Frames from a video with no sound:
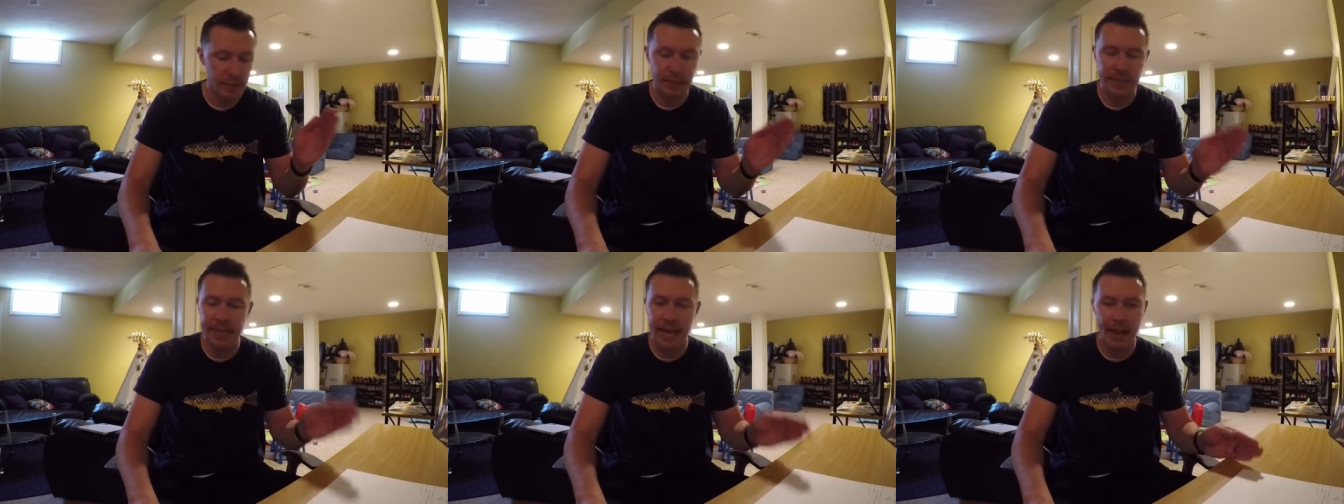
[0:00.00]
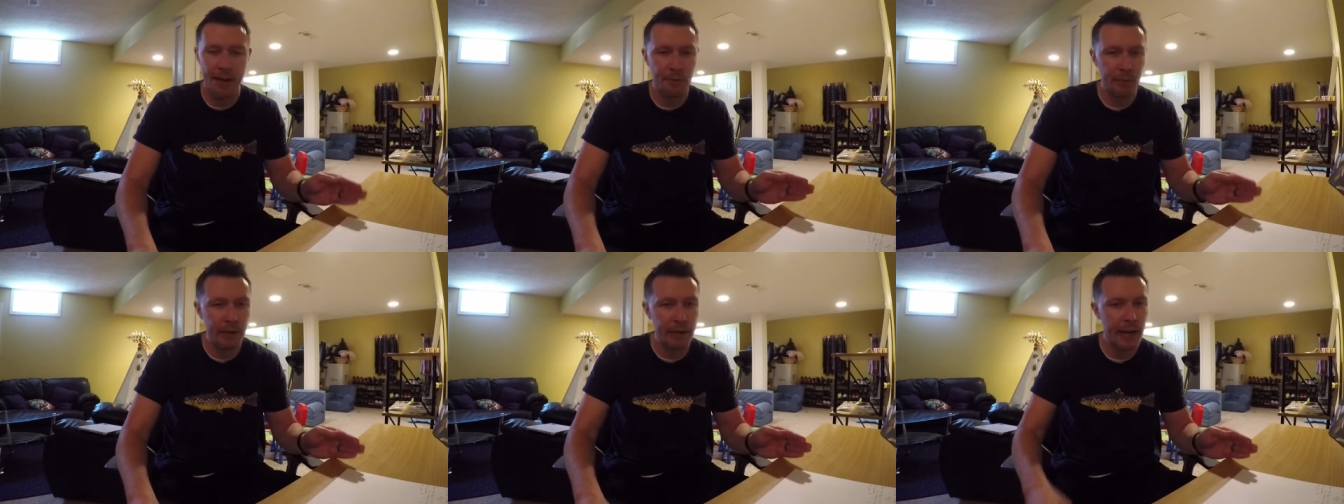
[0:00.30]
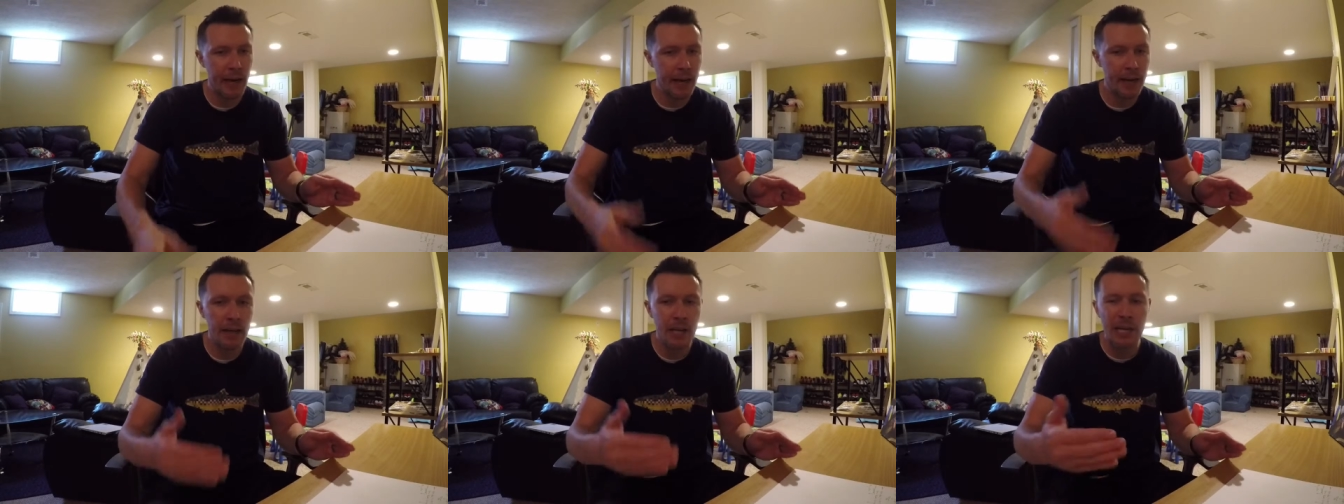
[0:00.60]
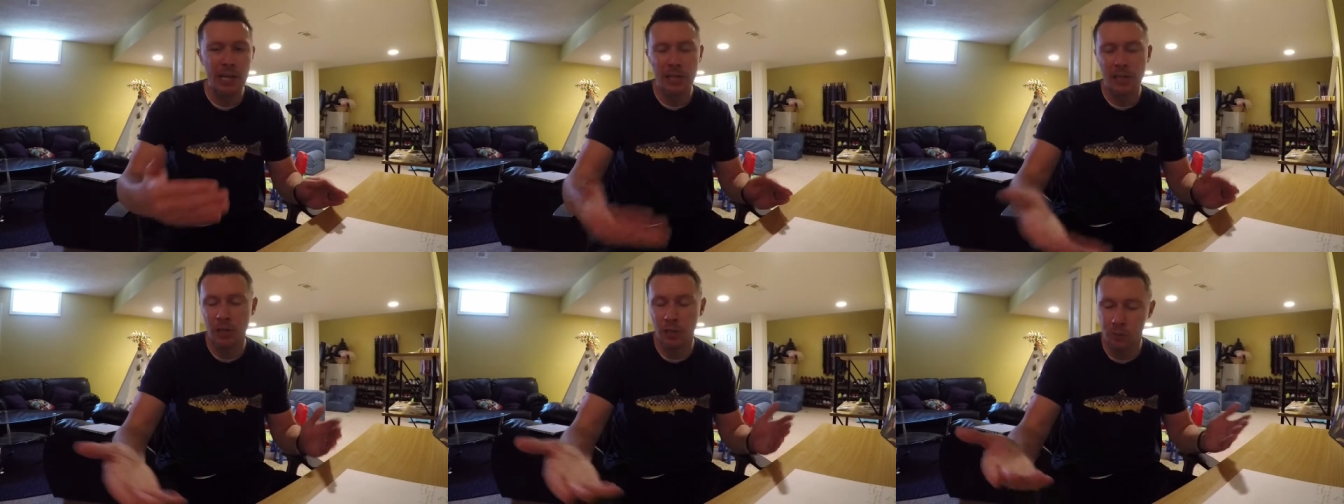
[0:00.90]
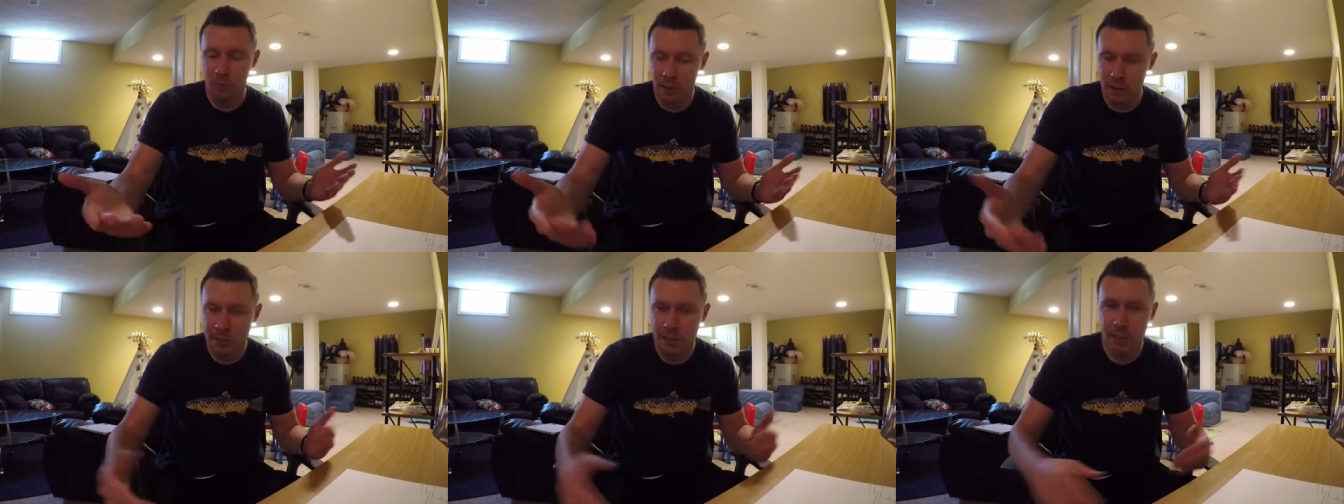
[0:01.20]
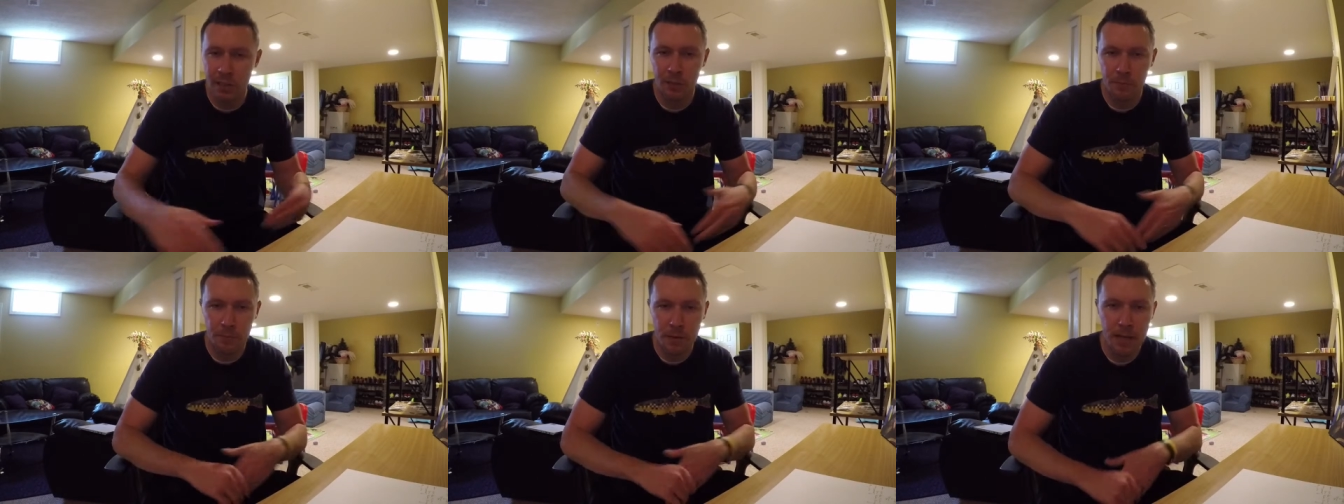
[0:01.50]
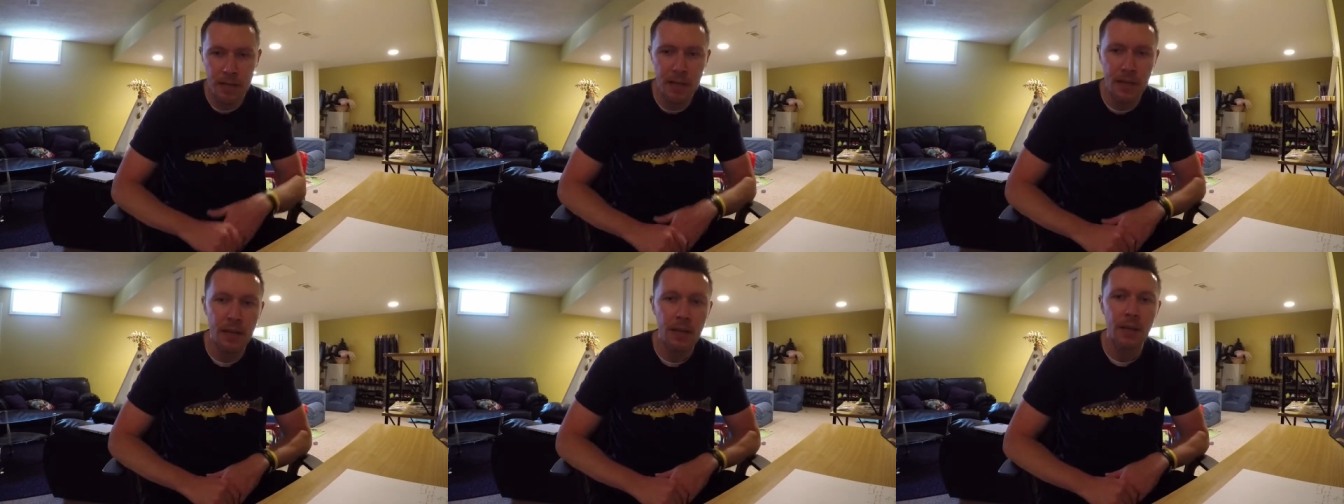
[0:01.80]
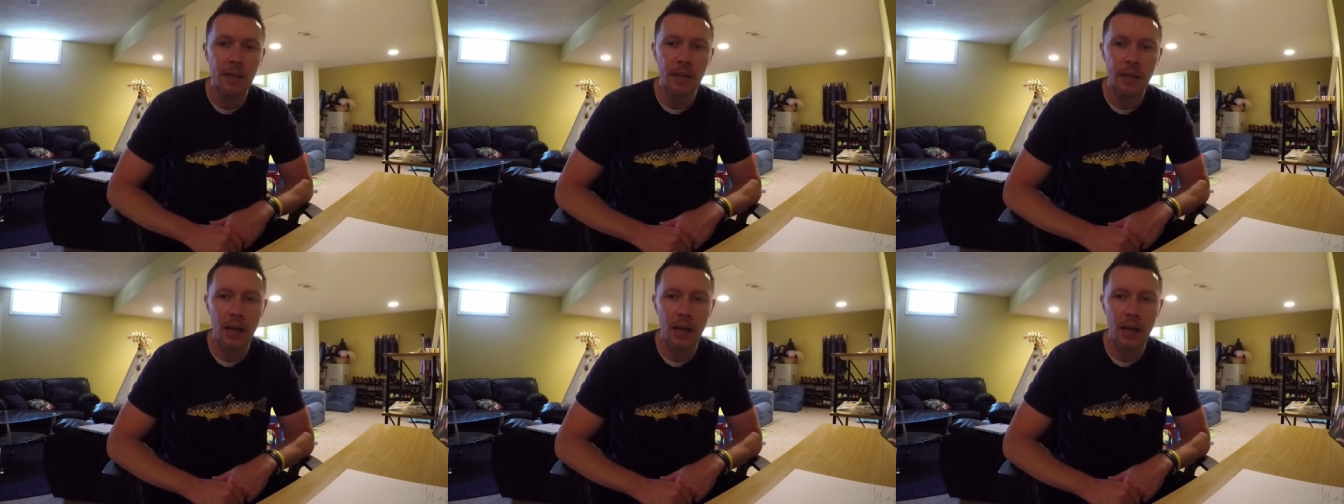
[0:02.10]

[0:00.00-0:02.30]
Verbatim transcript: it's every day, certain ones it could be,